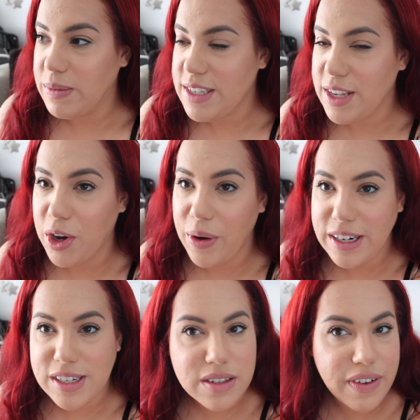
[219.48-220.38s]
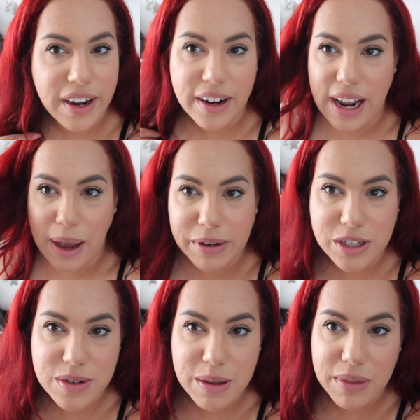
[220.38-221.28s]
So I just figured I would
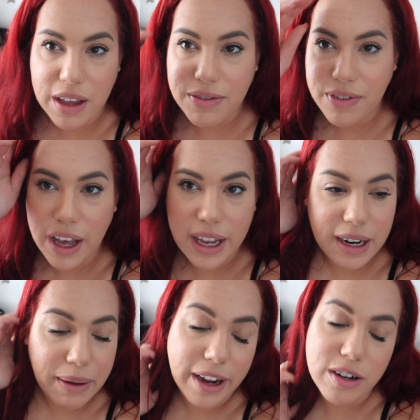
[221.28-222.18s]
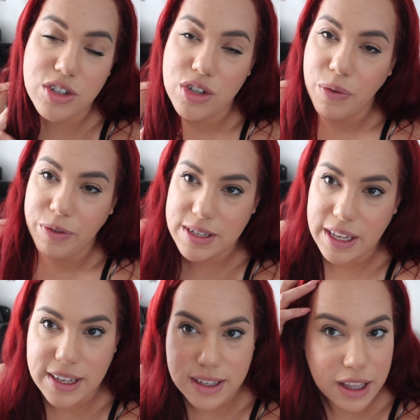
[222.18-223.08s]
do something fun. My hair's so frizzy
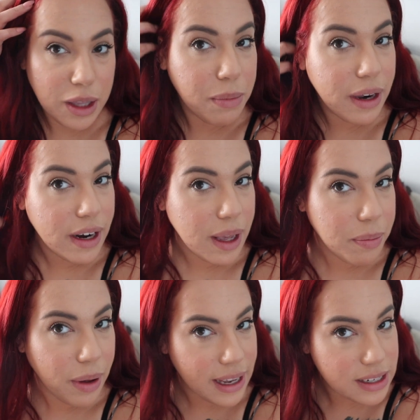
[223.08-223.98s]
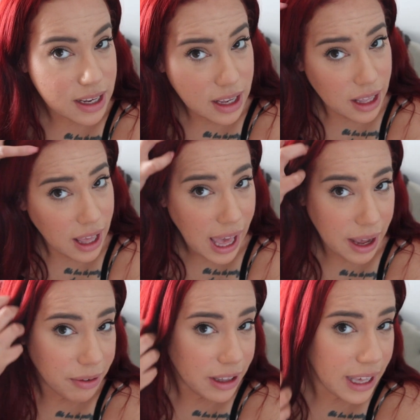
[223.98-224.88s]
because of the humidity, but I
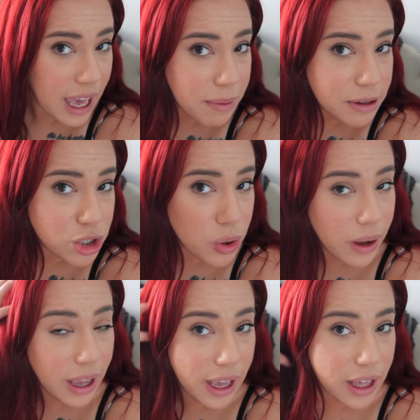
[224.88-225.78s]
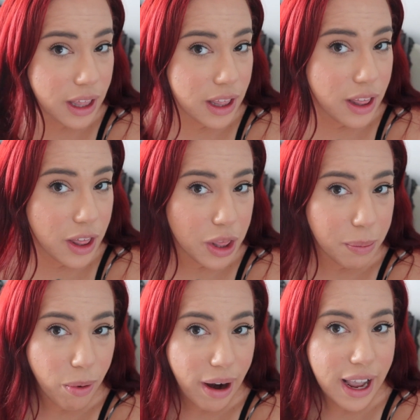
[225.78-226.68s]
really am enjoying the
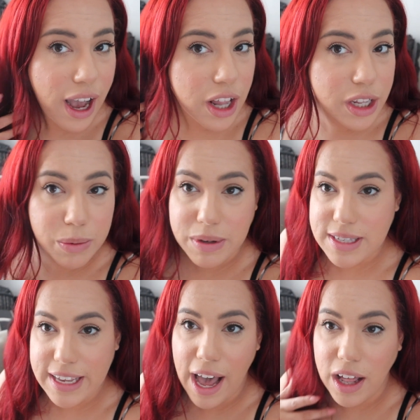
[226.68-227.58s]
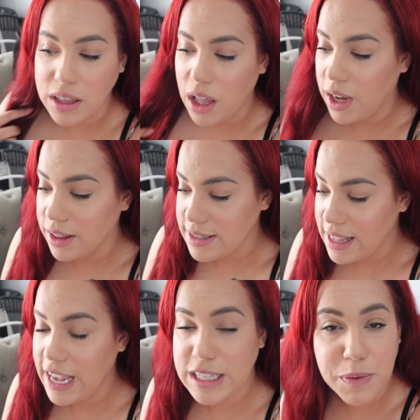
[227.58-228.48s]
bright color. We'll see how long this
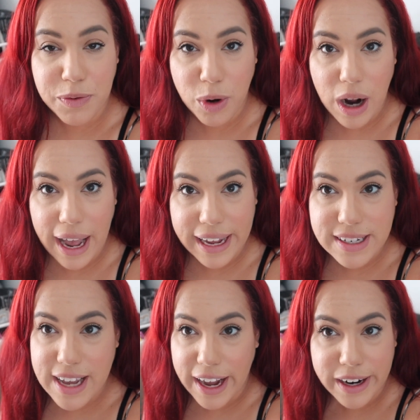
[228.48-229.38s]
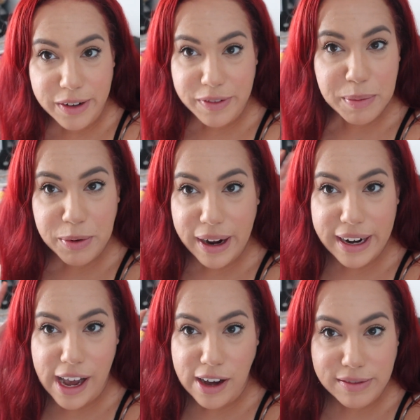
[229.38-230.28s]
lasts before I get tired of it, but right
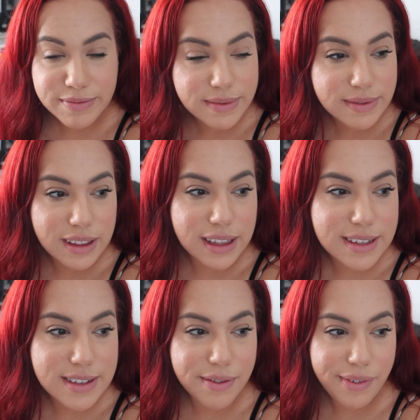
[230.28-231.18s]
now, this is the